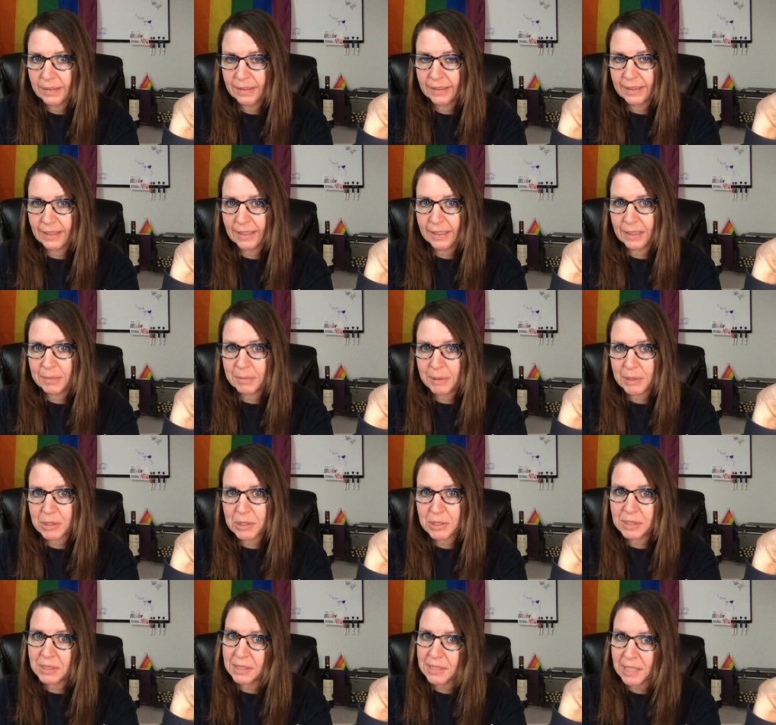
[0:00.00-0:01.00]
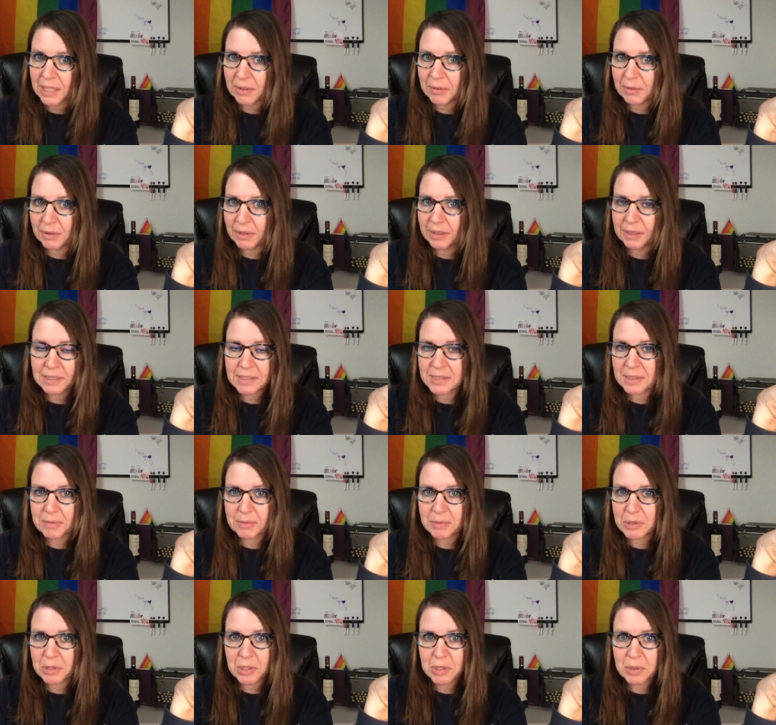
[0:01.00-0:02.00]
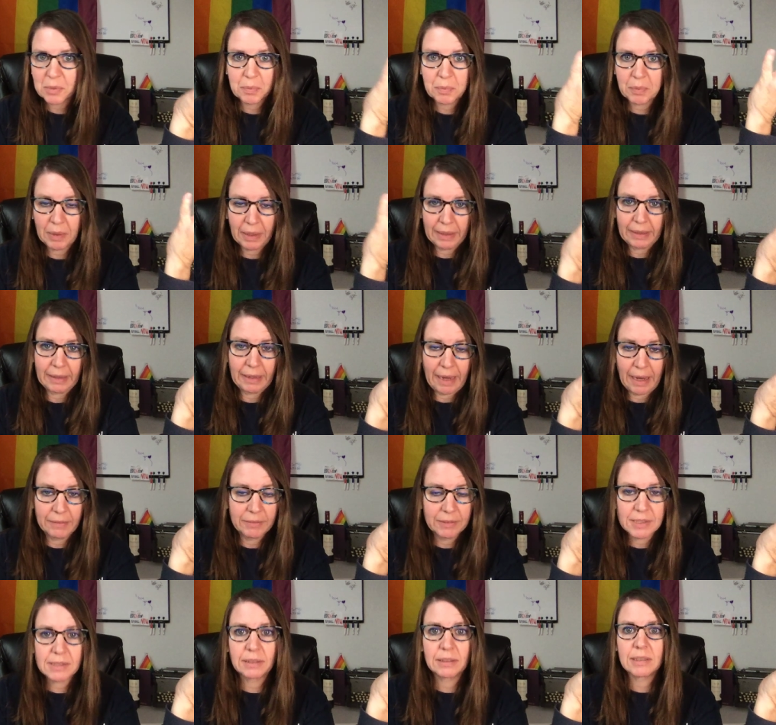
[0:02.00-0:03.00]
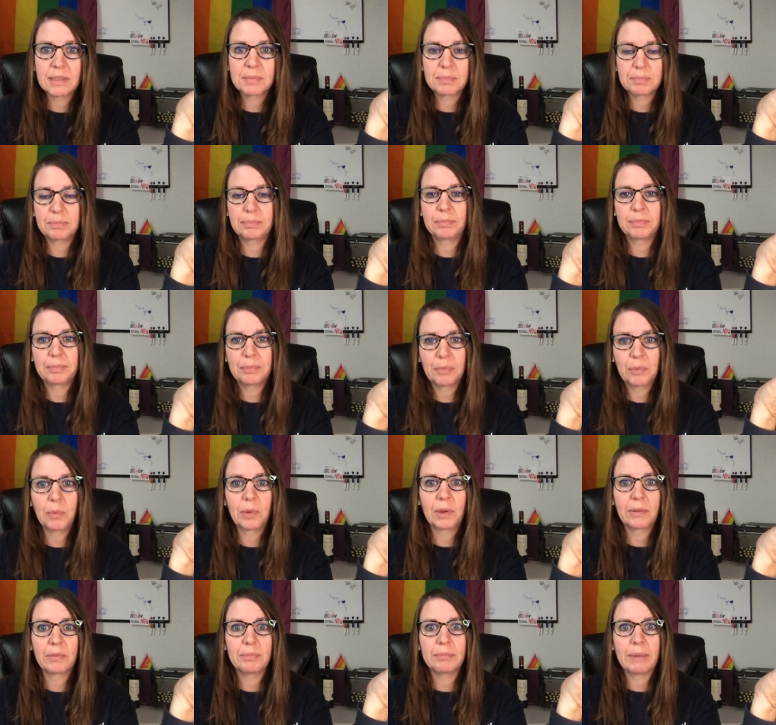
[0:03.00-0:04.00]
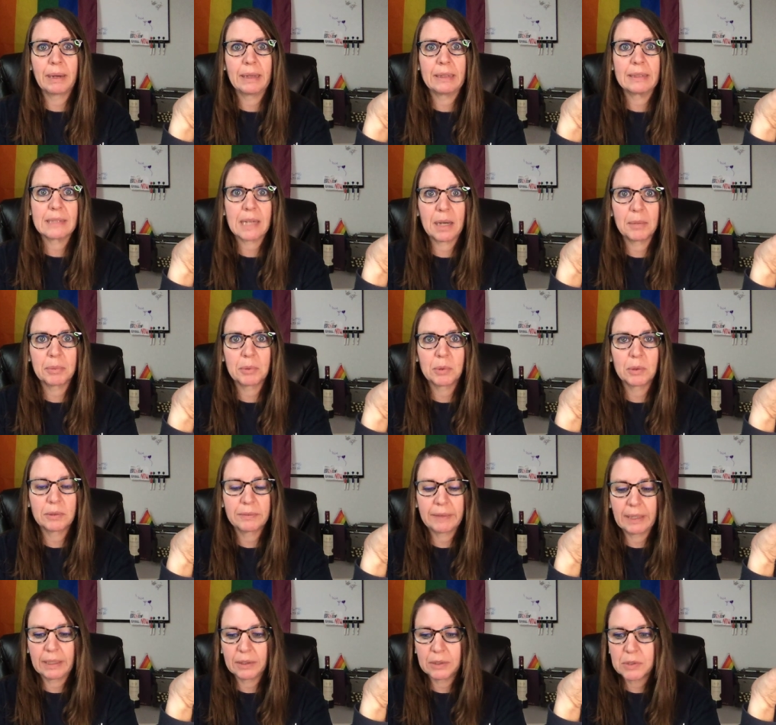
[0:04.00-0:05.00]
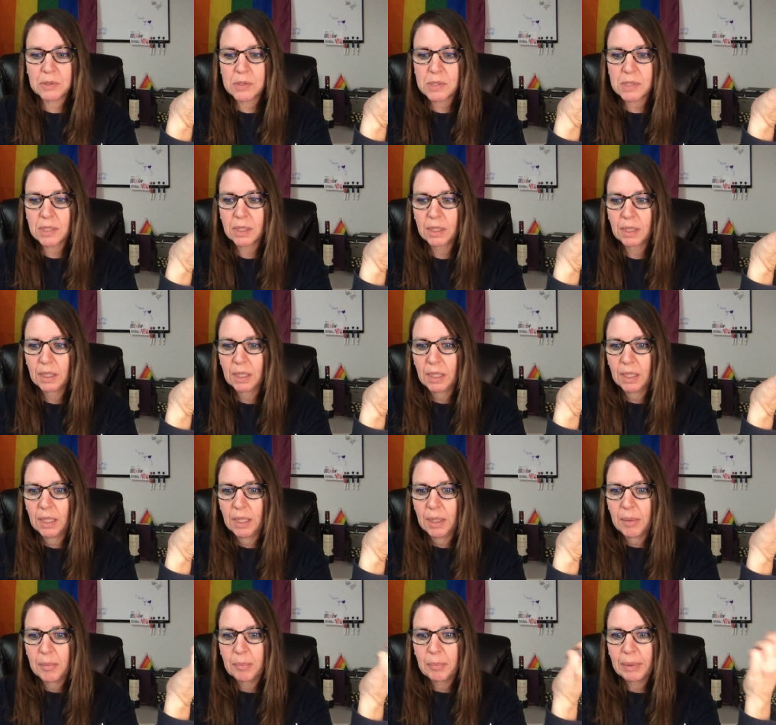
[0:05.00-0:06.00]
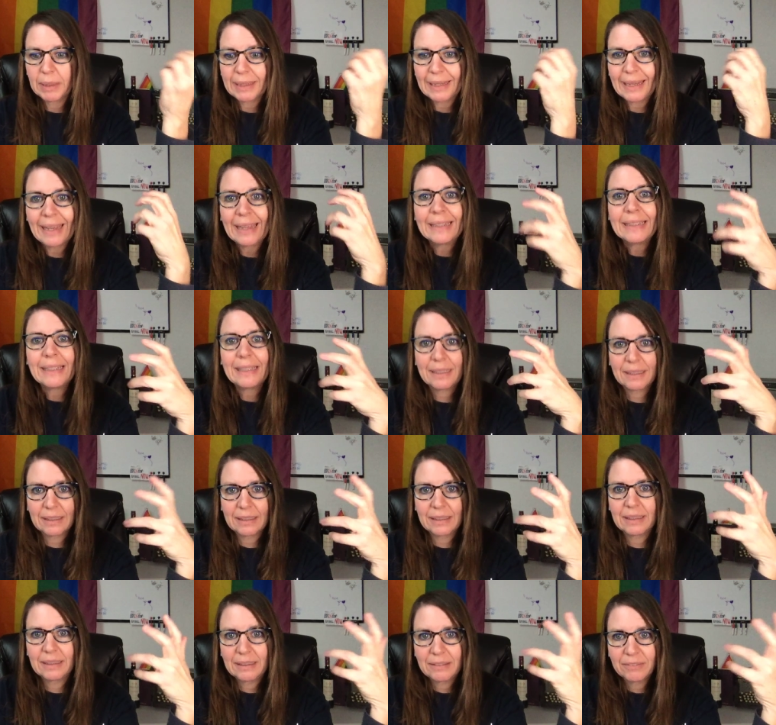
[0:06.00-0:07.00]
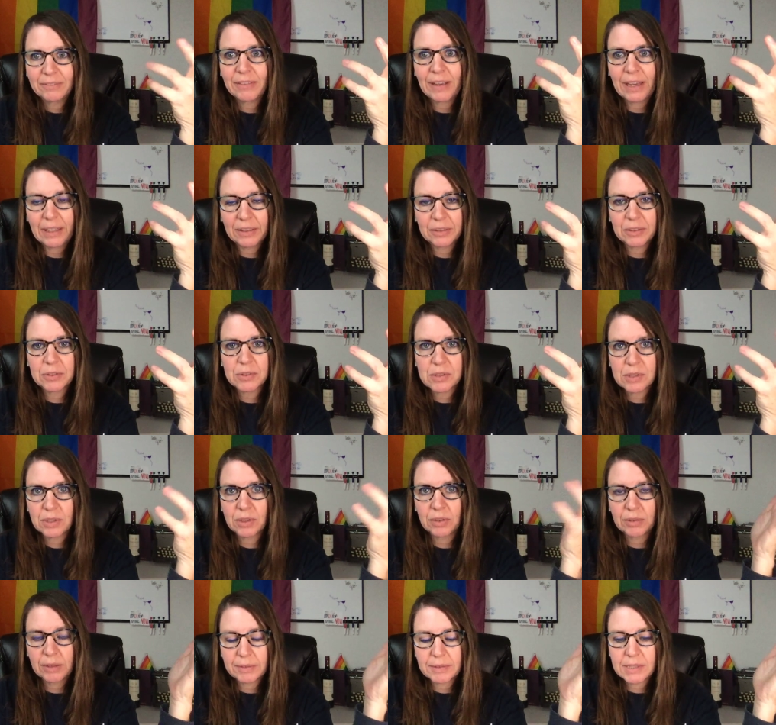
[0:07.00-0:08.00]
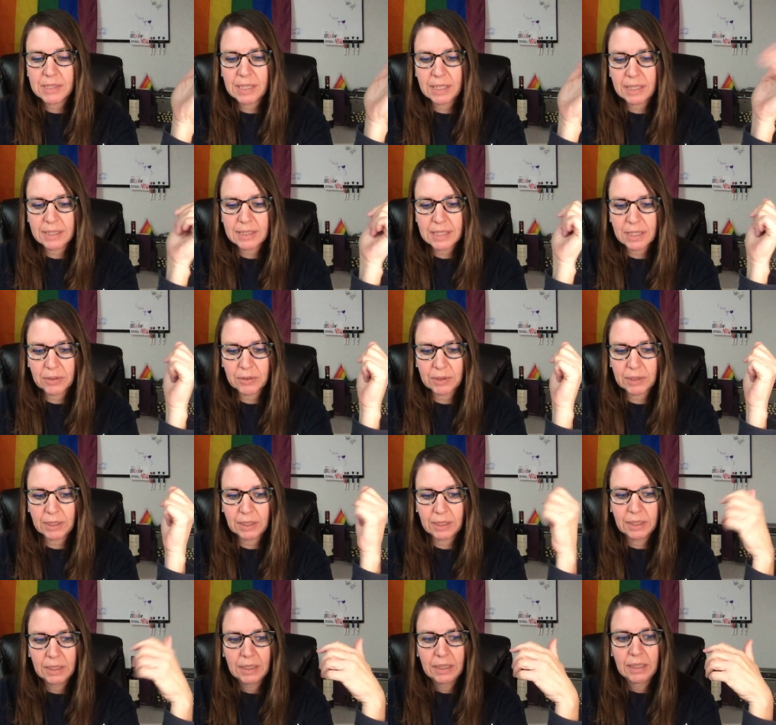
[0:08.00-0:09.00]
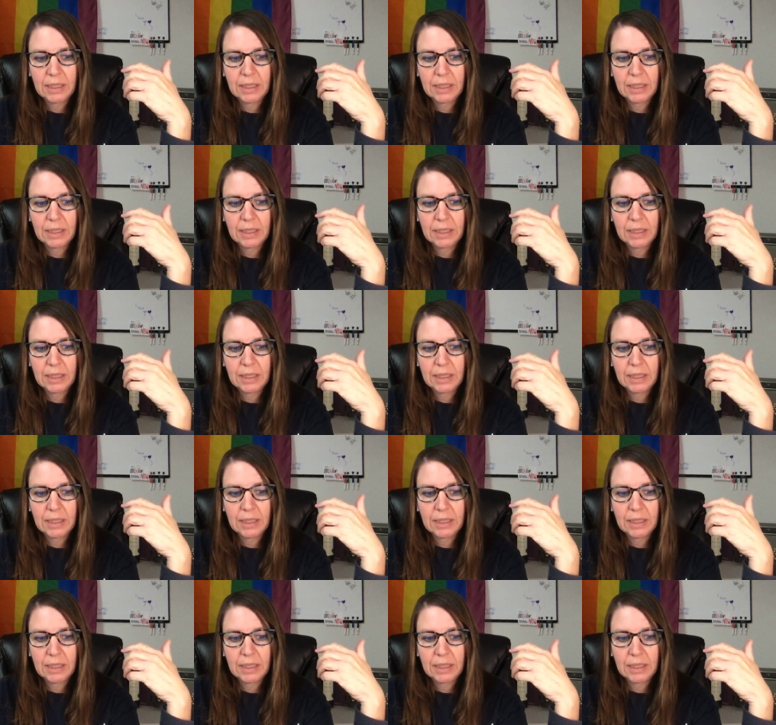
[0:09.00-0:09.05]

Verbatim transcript: Again, I mentioned integrity because it was just obviously it's one of my top core values, but any values, you don't have to say integrity.